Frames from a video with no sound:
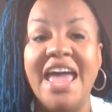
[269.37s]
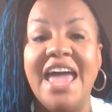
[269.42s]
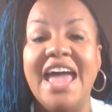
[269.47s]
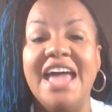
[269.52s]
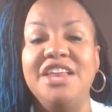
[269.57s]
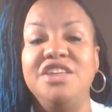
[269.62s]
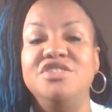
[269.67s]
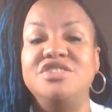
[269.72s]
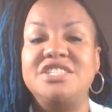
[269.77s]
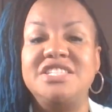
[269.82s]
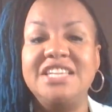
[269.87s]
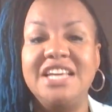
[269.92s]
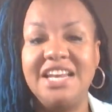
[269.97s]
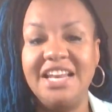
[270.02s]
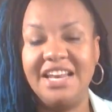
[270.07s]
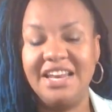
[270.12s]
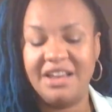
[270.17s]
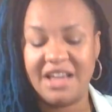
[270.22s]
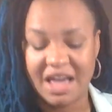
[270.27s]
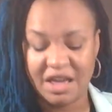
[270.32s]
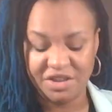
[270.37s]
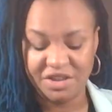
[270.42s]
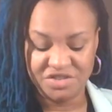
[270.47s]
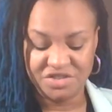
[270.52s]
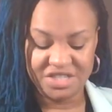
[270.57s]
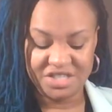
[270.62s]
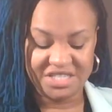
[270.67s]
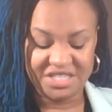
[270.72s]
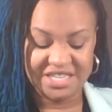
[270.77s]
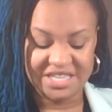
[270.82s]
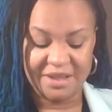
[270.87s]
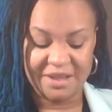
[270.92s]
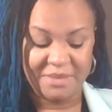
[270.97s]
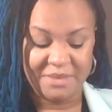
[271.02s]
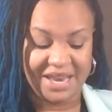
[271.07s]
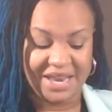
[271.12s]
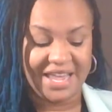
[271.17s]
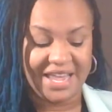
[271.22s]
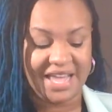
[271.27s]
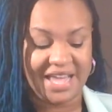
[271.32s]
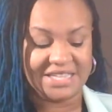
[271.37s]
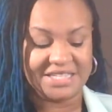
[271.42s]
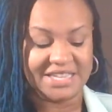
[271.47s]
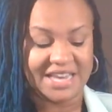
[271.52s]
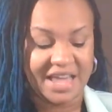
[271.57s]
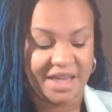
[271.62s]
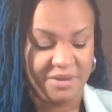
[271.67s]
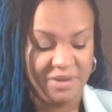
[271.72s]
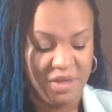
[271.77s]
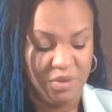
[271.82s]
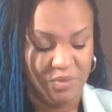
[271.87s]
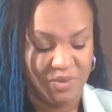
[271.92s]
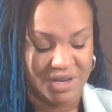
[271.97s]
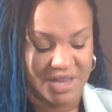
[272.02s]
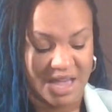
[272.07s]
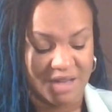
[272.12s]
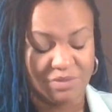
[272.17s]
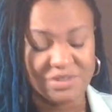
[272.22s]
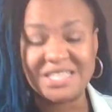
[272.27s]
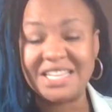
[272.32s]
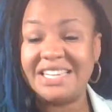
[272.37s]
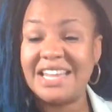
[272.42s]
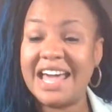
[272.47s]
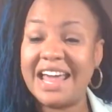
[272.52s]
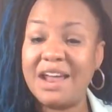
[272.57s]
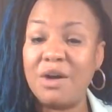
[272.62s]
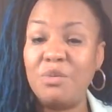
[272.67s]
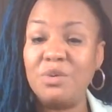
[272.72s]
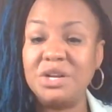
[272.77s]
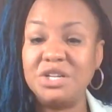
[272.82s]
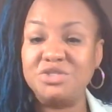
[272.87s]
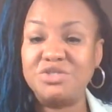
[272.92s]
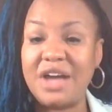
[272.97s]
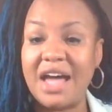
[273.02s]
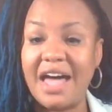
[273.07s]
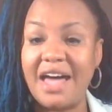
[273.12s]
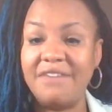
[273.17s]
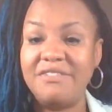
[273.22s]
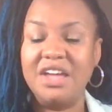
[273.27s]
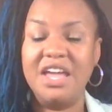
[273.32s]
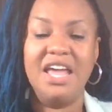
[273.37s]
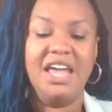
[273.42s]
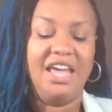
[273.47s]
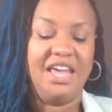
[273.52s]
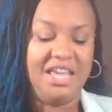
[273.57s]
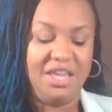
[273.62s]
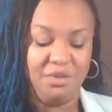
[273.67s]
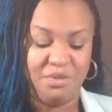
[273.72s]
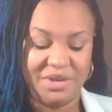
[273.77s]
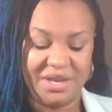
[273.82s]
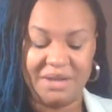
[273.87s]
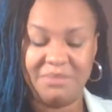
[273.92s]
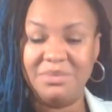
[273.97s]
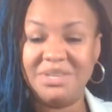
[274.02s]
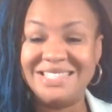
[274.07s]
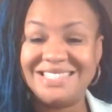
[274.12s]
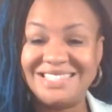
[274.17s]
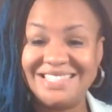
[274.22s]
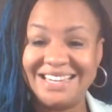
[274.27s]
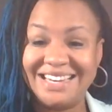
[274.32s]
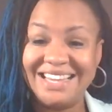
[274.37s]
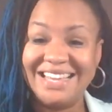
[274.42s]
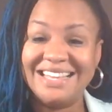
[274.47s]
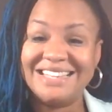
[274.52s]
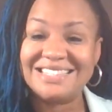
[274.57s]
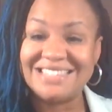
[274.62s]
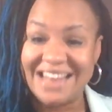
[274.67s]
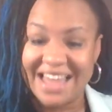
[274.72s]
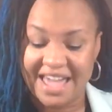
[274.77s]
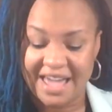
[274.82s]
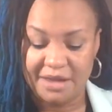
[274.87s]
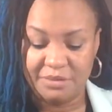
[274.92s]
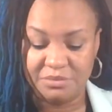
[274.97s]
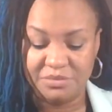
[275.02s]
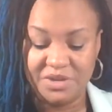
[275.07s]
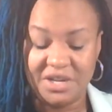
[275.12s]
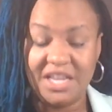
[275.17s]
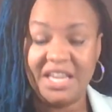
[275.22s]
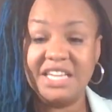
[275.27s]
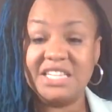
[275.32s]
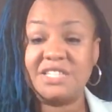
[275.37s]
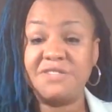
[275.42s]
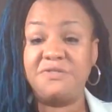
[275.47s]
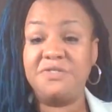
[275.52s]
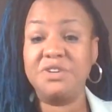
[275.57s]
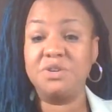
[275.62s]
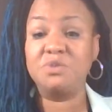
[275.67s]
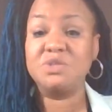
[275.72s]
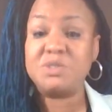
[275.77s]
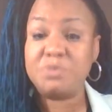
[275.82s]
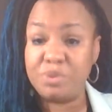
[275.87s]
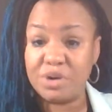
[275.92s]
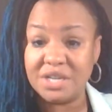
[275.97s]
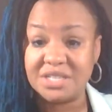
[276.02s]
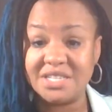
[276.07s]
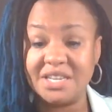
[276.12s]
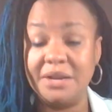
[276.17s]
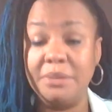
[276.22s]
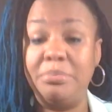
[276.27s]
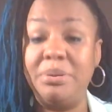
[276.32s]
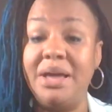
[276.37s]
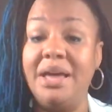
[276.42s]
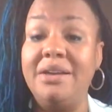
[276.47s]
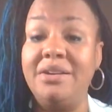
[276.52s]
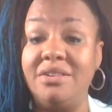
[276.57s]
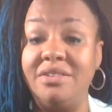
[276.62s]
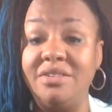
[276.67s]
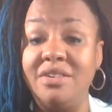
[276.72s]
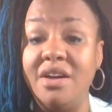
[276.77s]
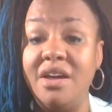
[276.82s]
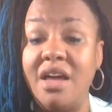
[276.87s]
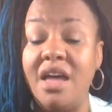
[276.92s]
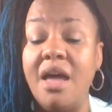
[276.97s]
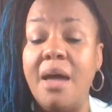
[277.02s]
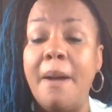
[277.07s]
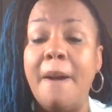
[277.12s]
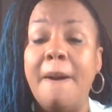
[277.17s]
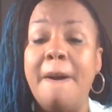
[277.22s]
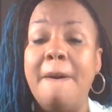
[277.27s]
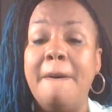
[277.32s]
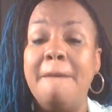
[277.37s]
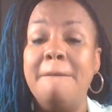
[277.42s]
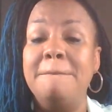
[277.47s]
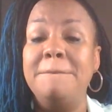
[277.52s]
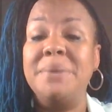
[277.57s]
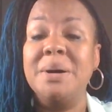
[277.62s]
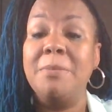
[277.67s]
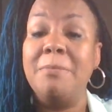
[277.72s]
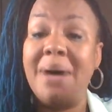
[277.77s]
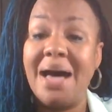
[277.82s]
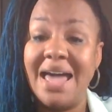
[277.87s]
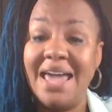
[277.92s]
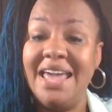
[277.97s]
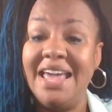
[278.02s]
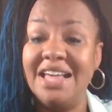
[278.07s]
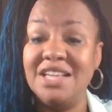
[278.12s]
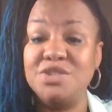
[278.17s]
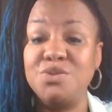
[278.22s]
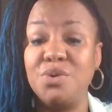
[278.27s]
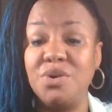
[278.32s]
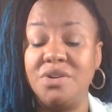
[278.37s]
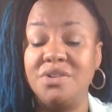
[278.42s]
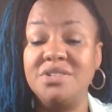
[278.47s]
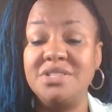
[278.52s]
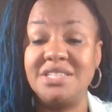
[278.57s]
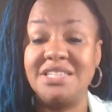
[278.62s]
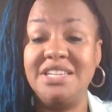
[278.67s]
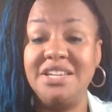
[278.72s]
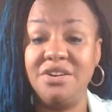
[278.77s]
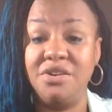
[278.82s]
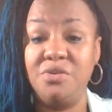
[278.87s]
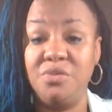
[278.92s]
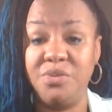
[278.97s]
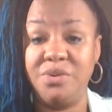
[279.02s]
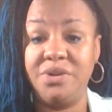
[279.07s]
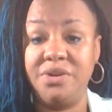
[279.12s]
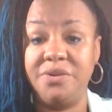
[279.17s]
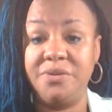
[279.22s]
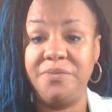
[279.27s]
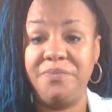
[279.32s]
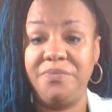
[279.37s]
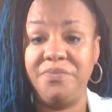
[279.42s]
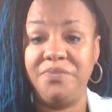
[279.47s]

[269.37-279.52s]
and you sit in. I used to sit in my dad's lap. He would. I would say, "Dad, I want to drive." He would let me sit in his lap. His foot was pressing the pedal, but my hands were on the steering wheel,